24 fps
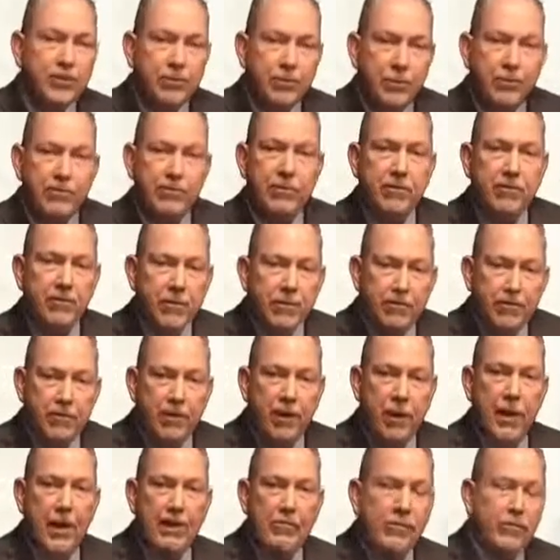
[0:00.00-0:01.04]

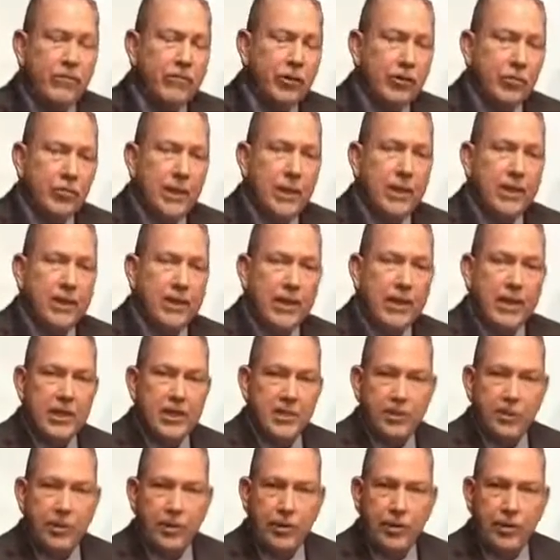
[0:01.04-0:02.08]
355 of your main
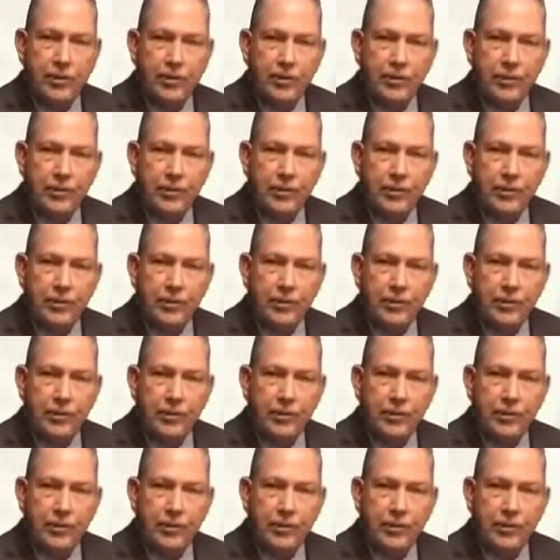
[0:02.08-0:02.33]
textbook.